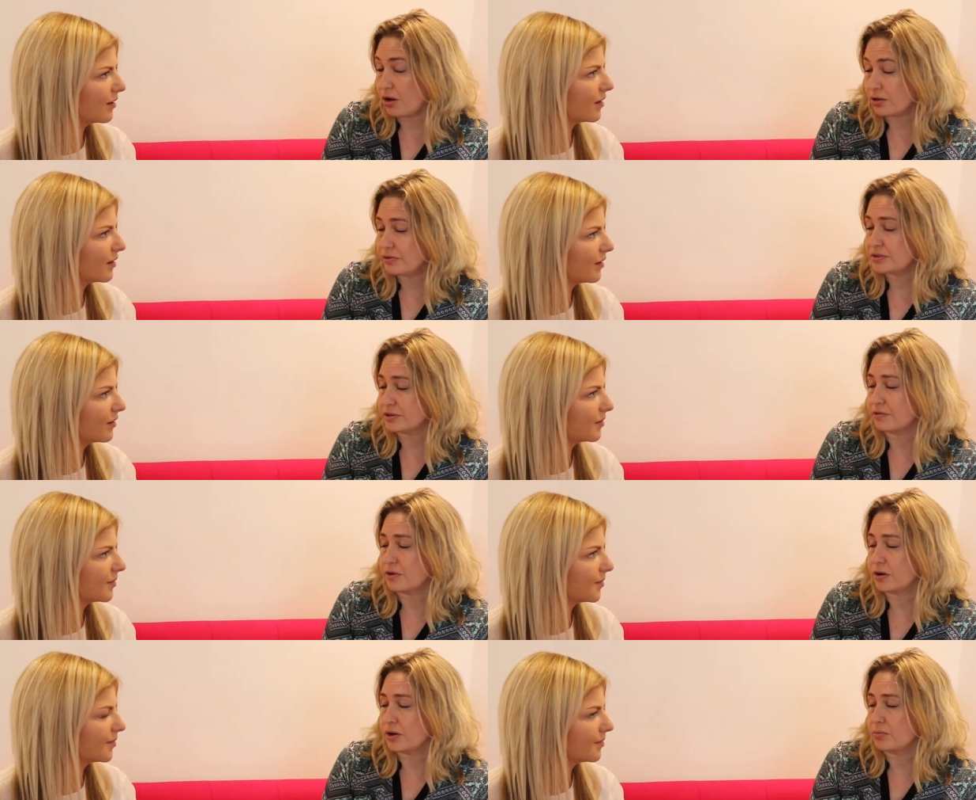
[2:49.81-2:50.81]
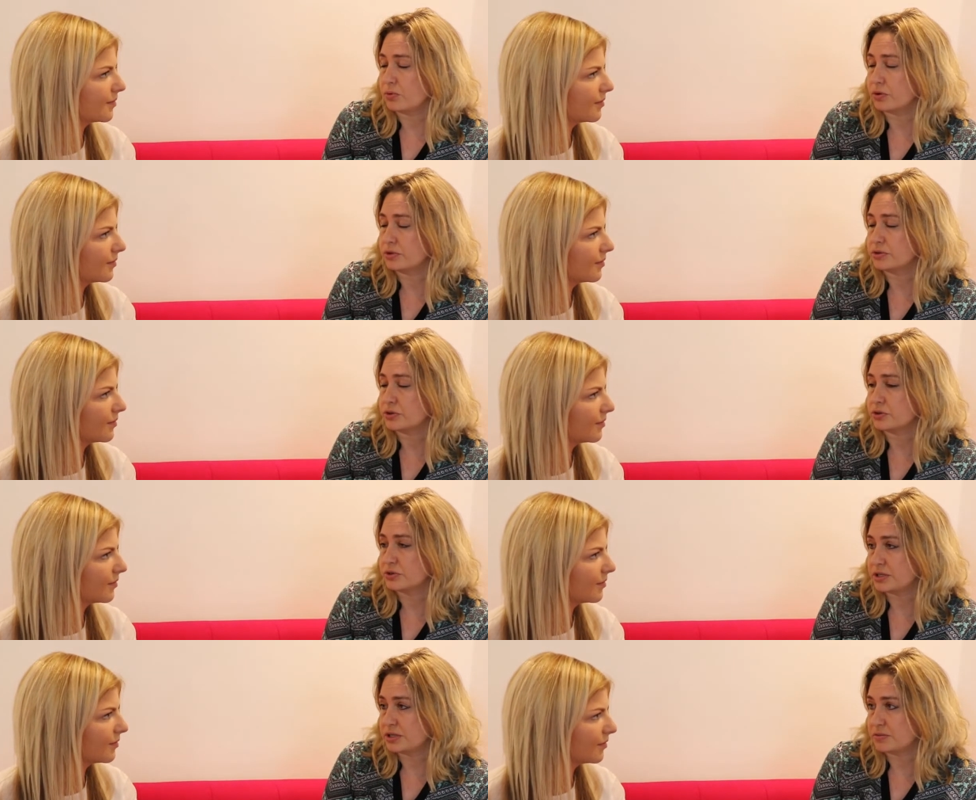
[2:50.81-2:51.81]
Speaker 1: All of these are very important social
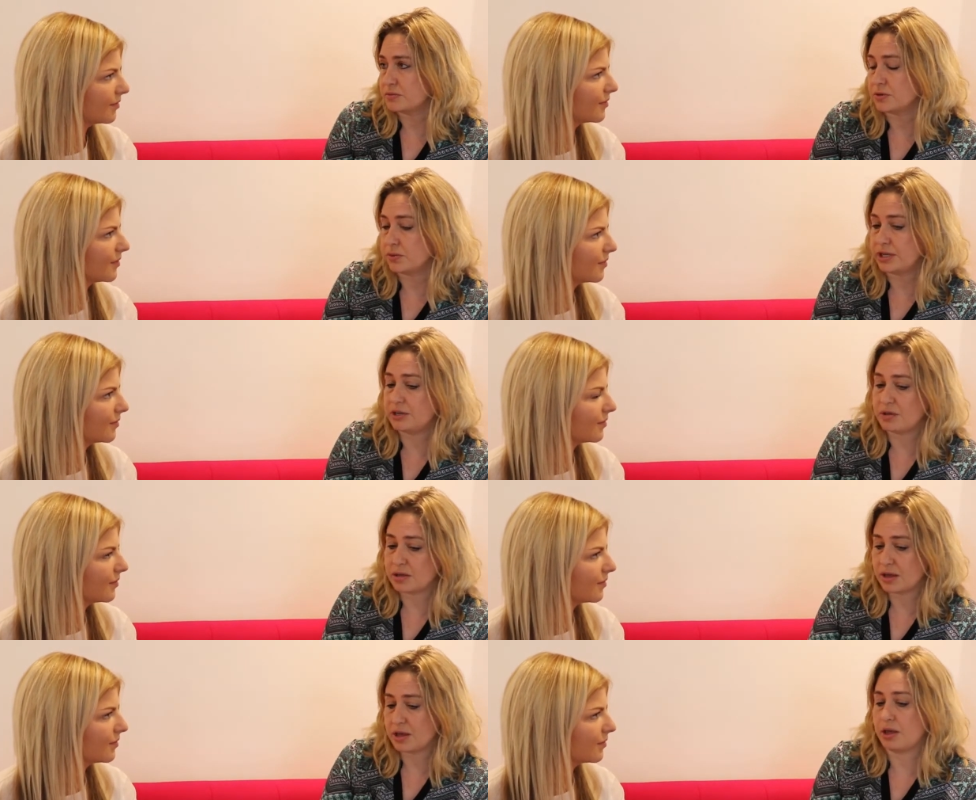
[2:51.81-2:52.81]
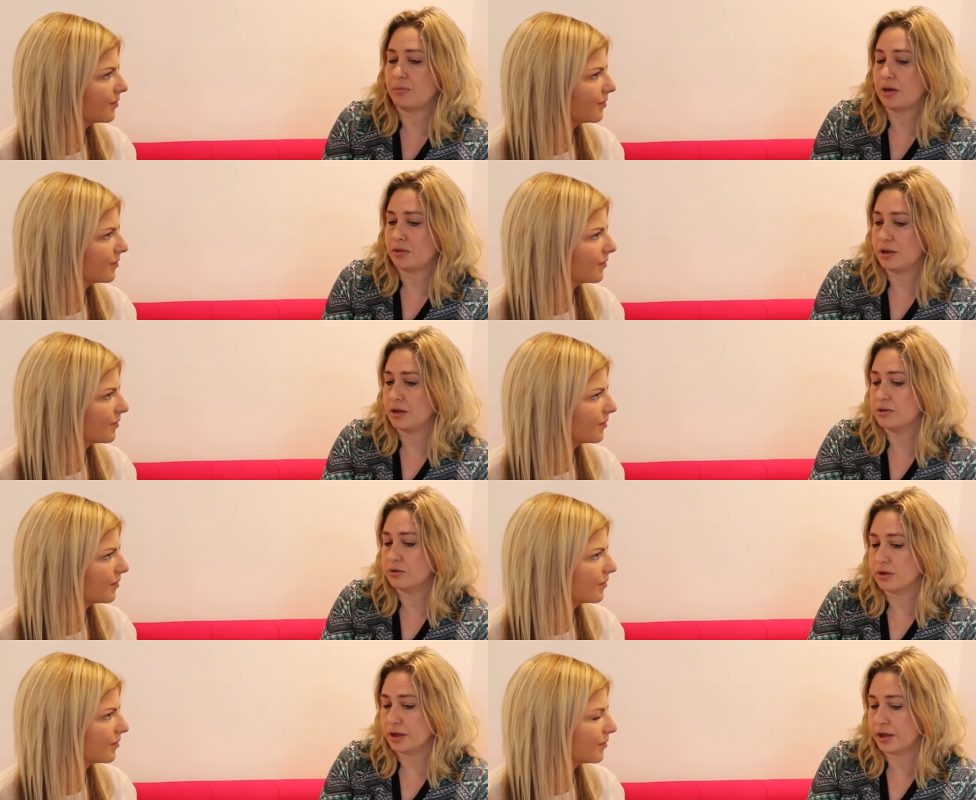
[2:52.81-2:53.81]
systems. So we need to be thinking about the
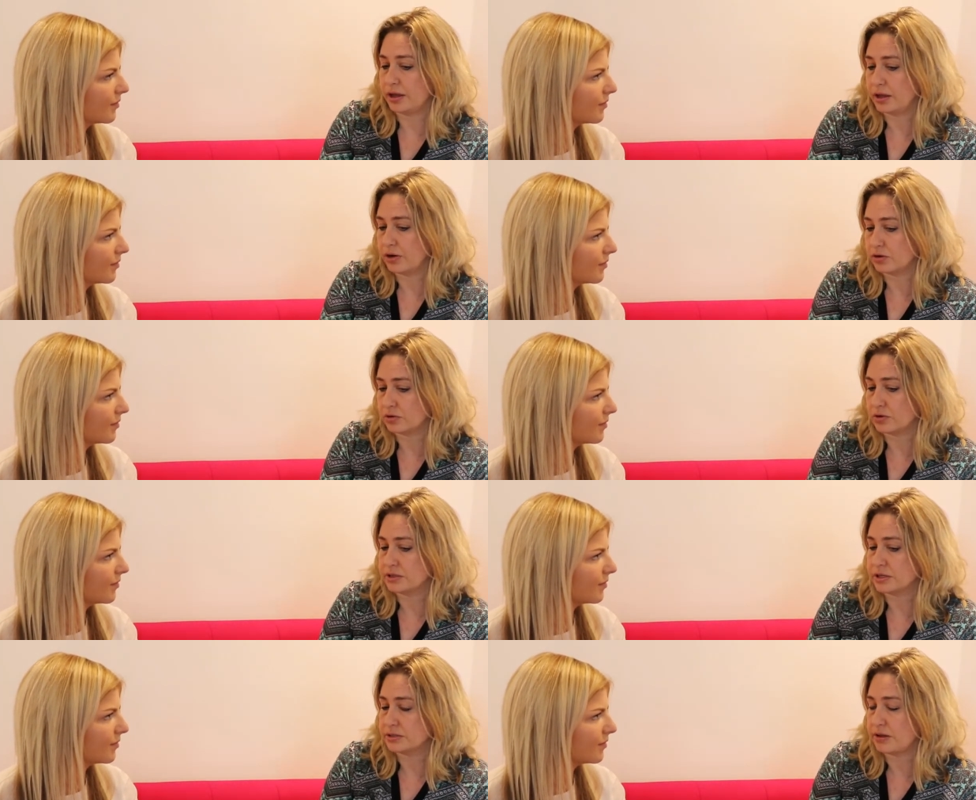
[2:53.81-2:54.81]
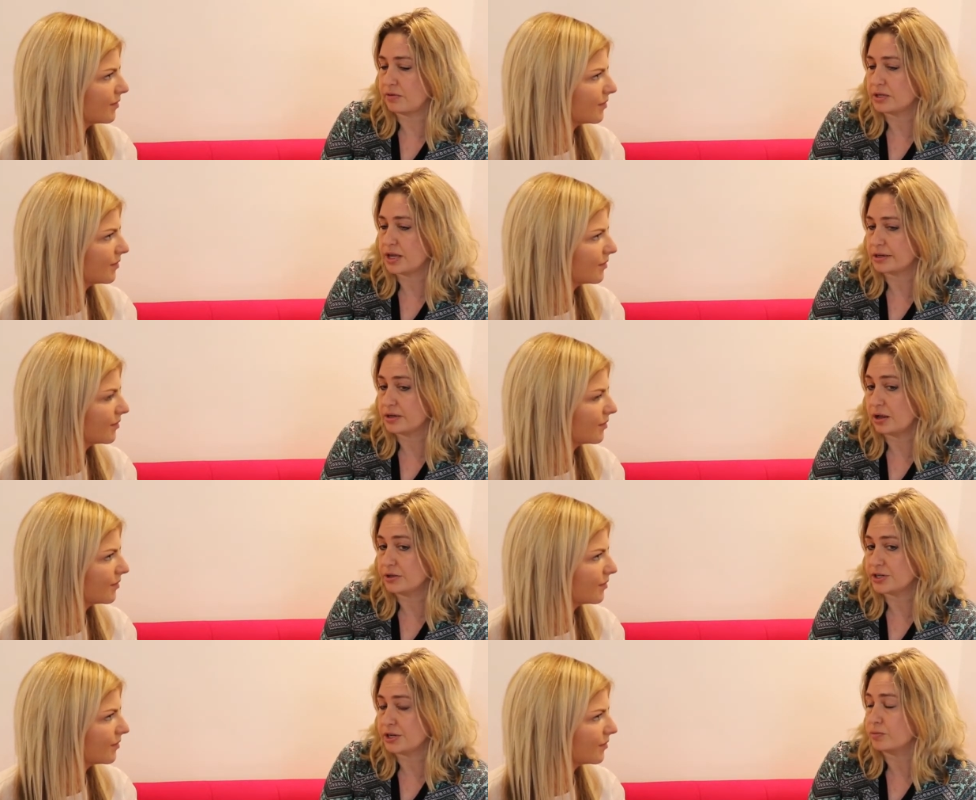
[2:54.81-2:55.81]
underlying characteristics of the
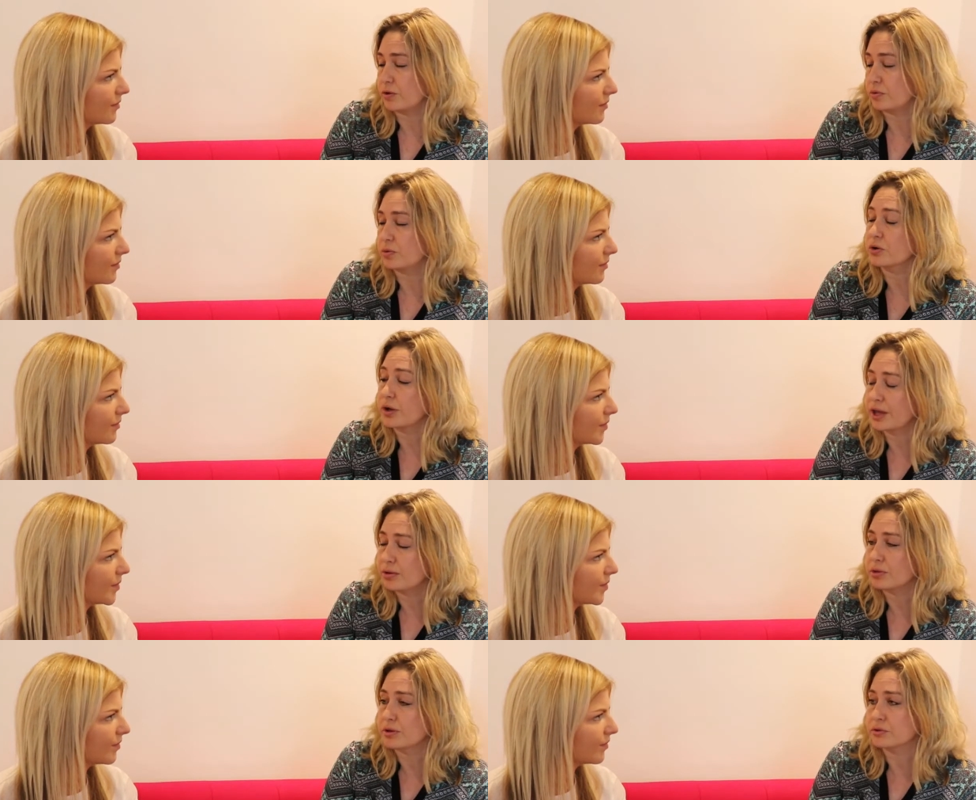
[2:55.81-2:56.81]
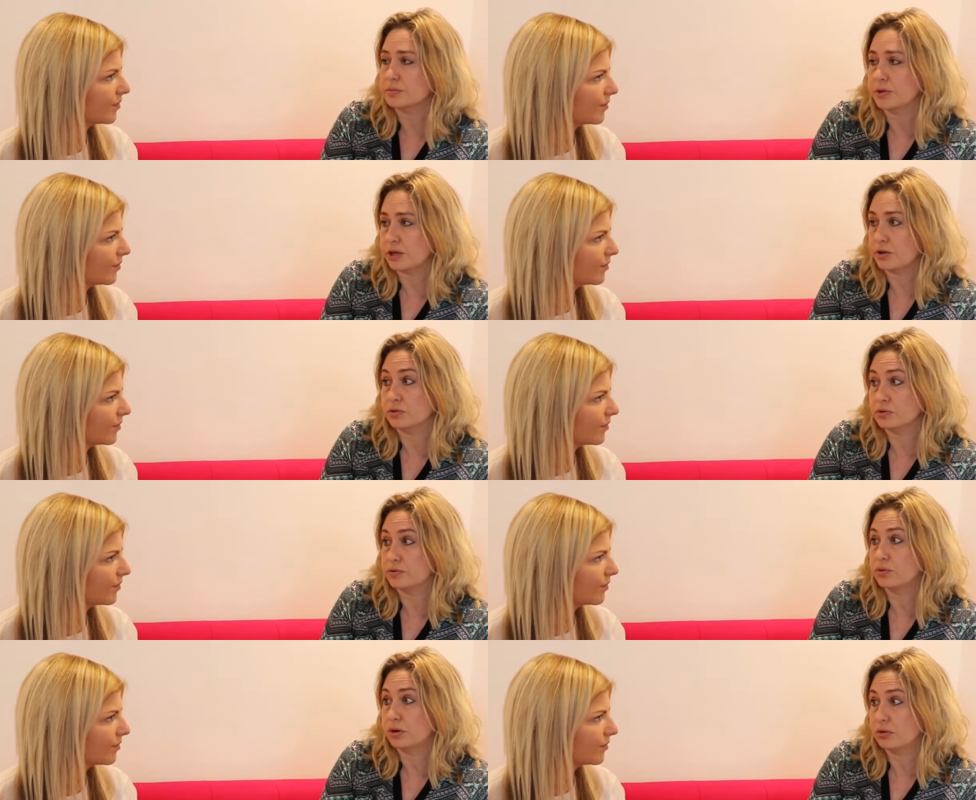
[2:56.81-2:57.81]
technology and whether we're okay with those being used
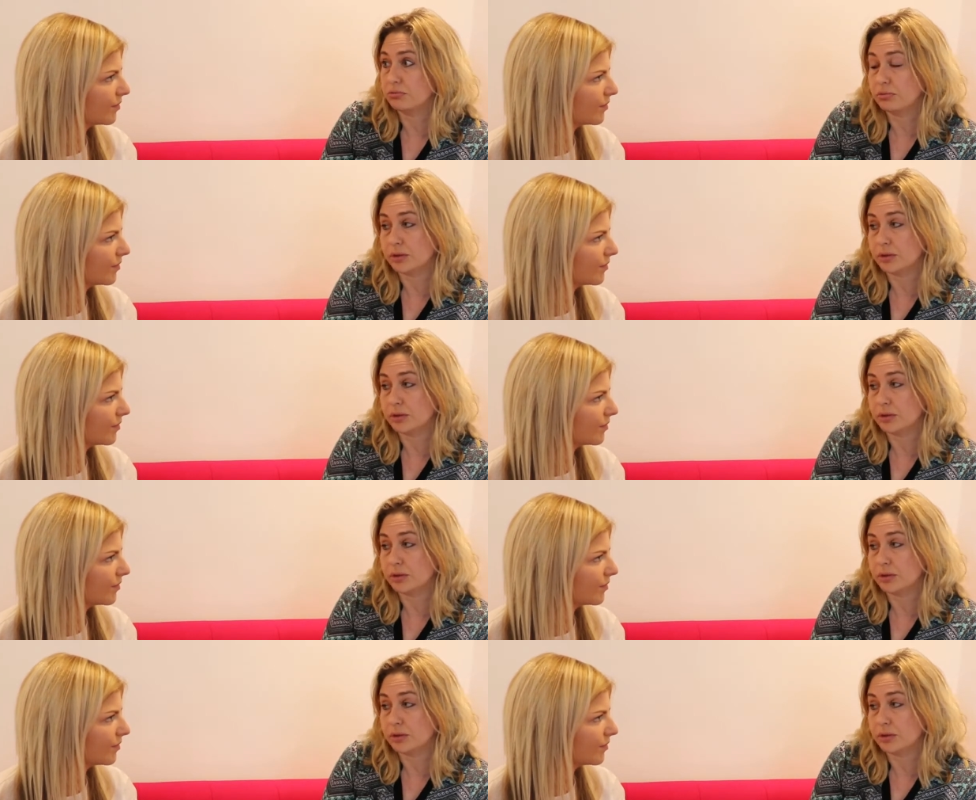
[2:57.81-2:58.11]
for